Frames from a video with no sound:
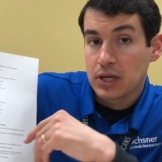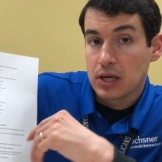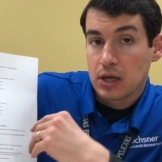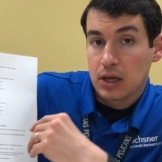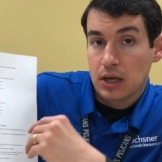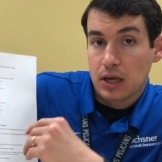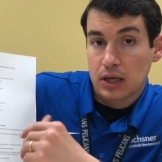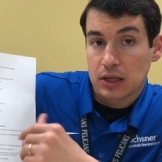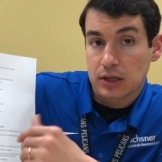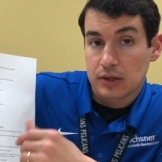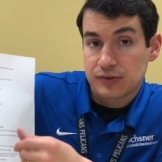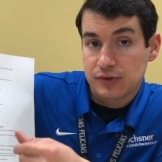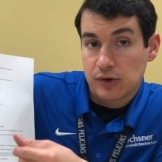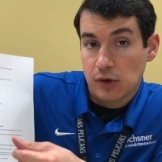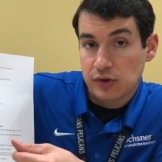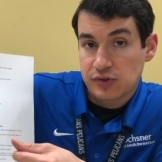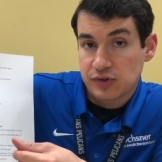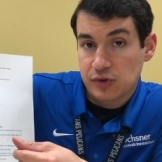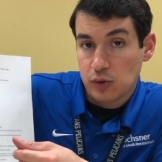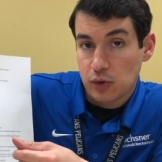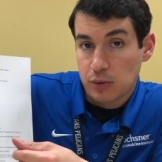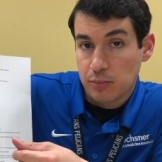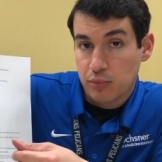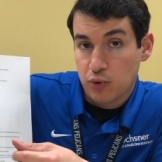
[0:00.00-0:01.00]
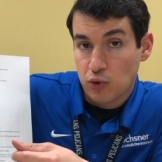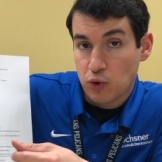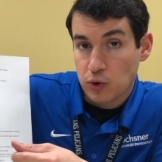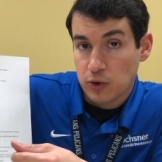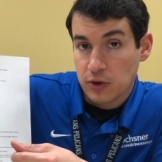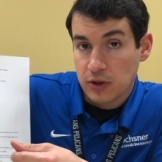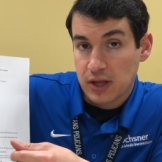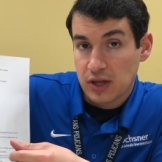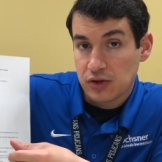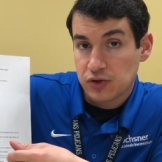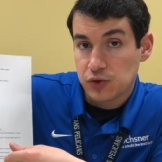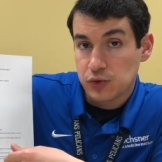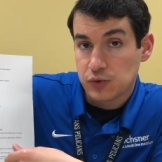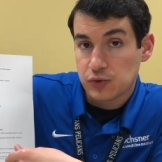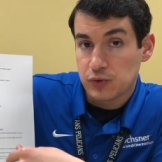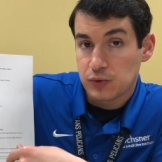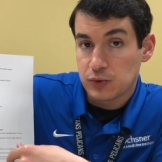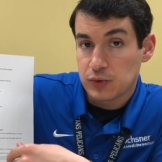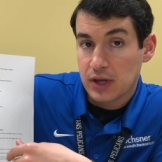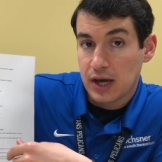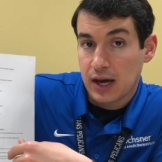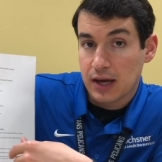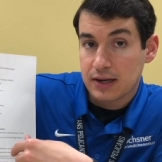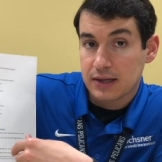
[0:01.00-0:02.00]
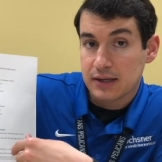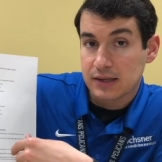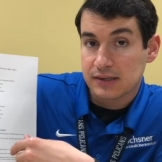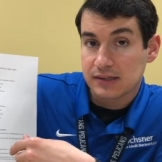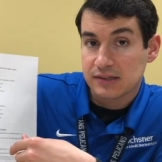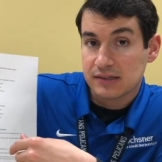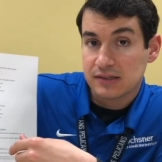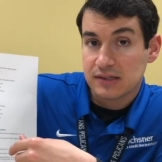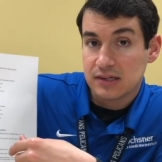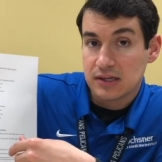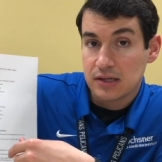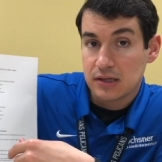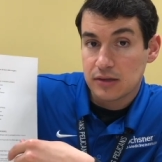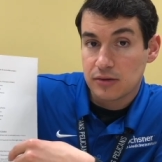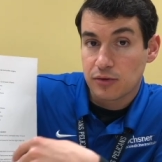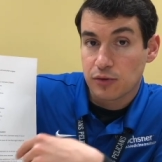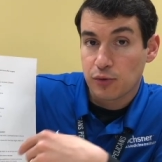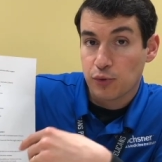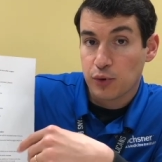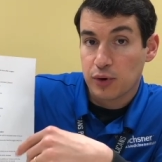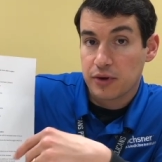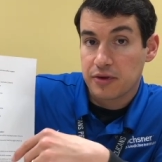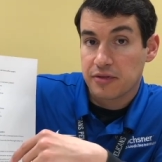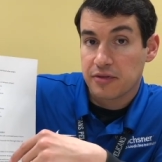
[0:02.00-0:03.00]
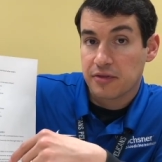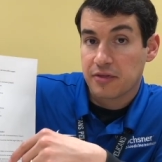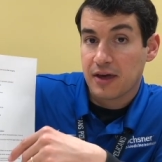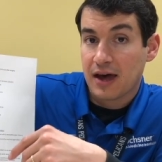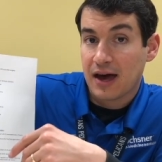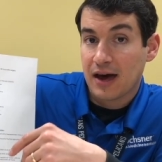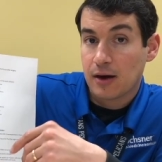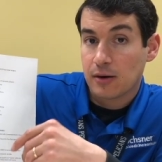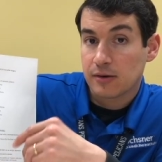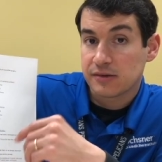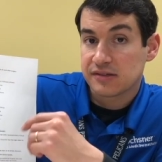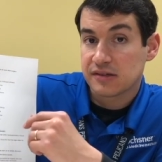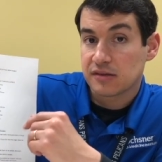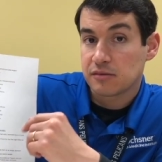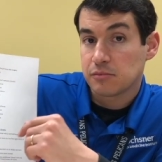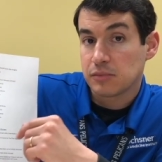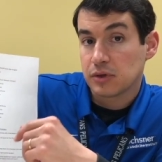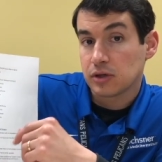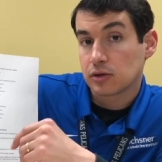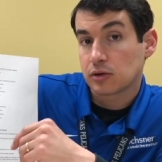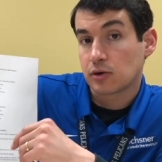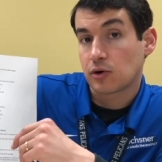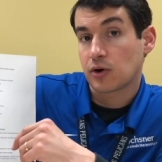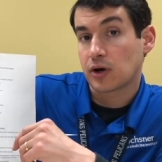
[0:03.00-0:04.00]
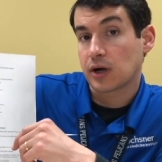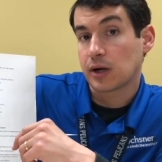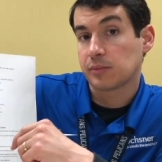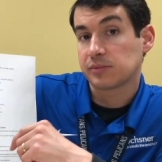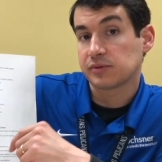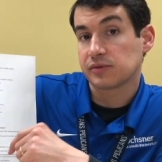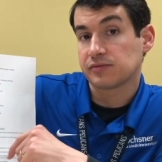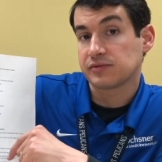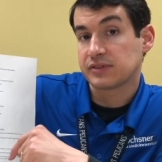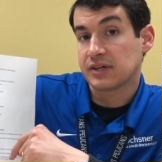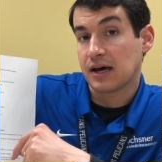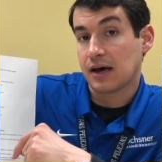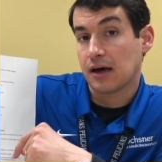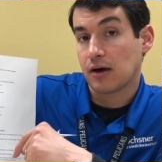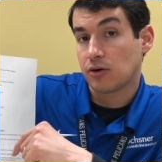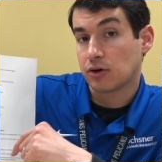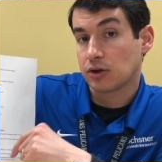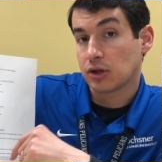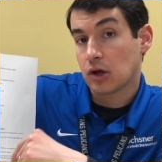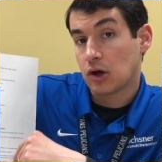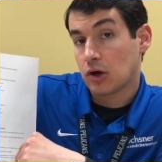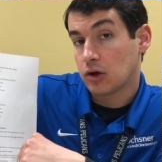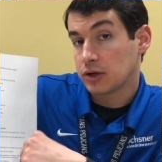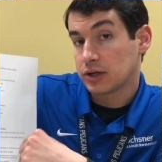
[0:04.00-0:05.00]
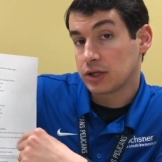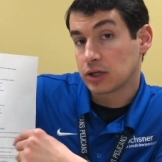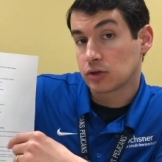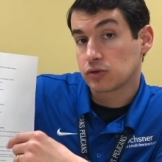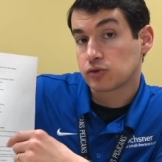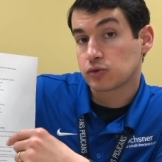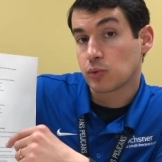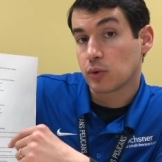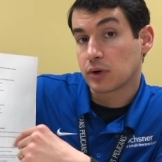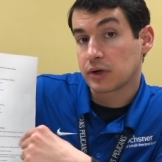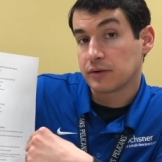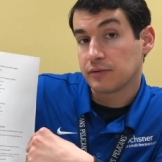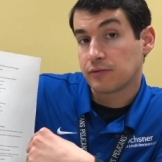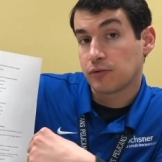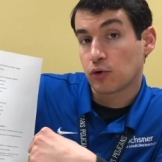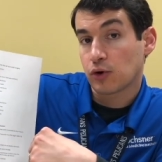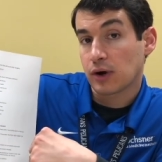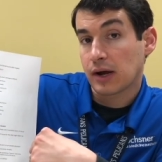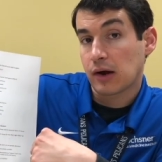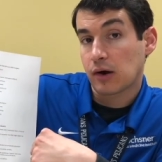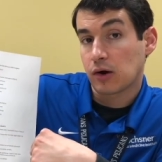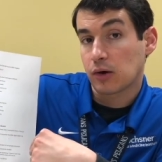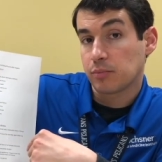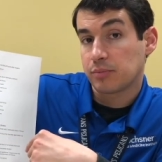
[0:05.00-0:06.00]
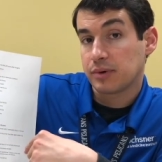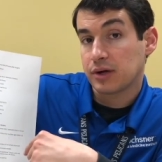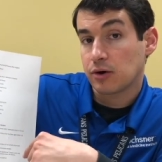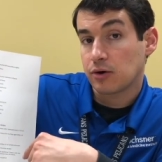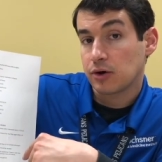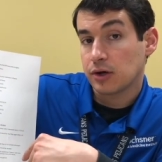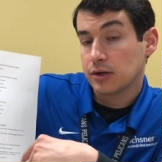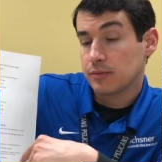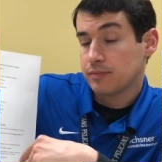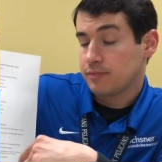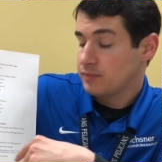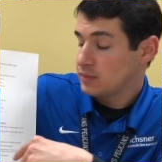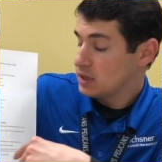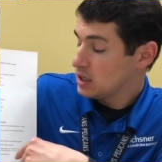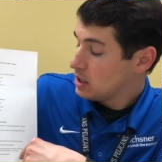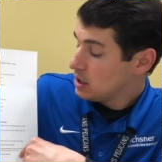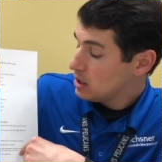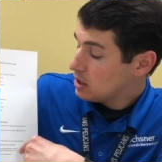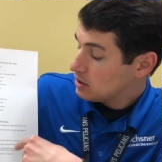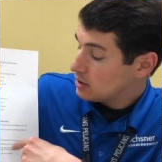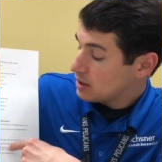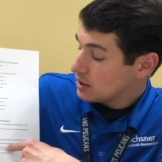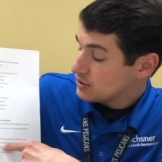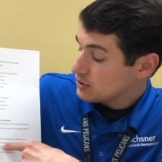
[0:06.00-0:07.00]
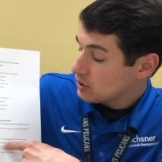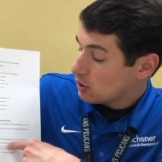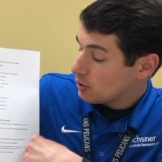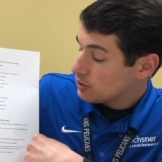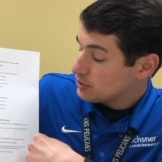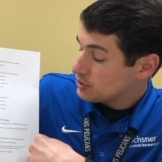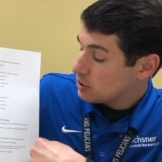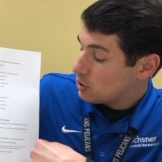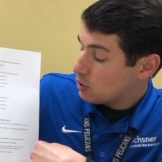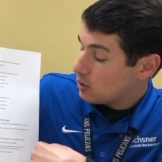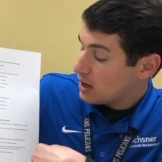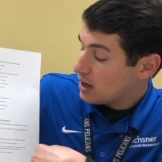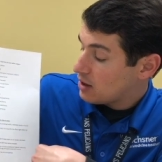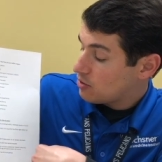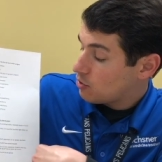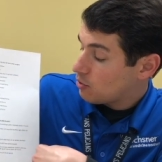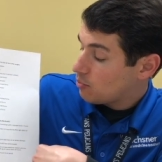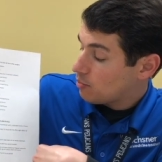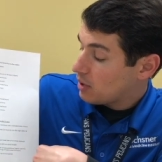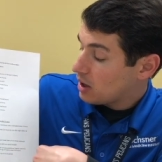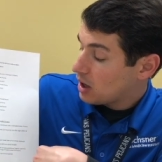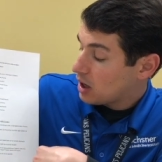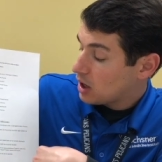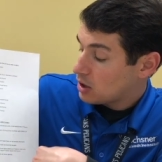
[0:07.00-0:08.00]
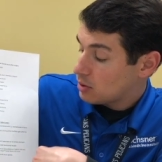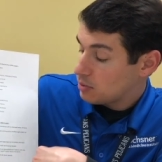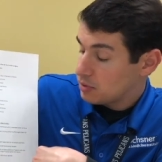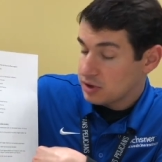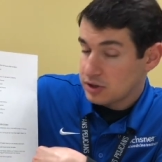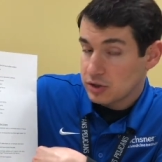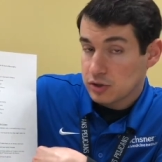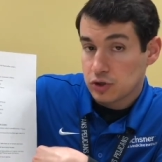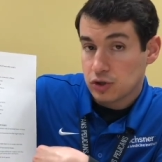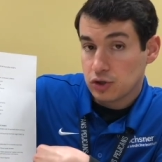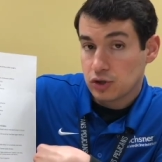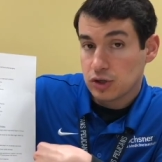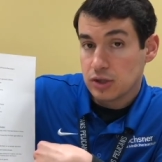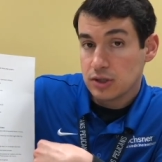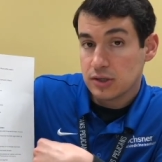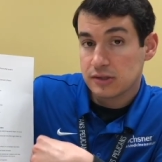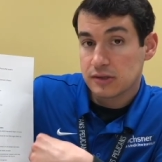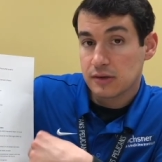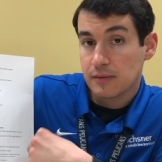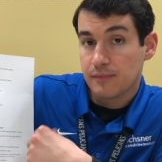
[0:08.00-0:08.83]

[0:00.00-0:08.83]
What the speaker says: and it's also important that you do not exceed 3,000 milligrams of Tylenol in a 24-hour period. That's also at the bottom of this sheet.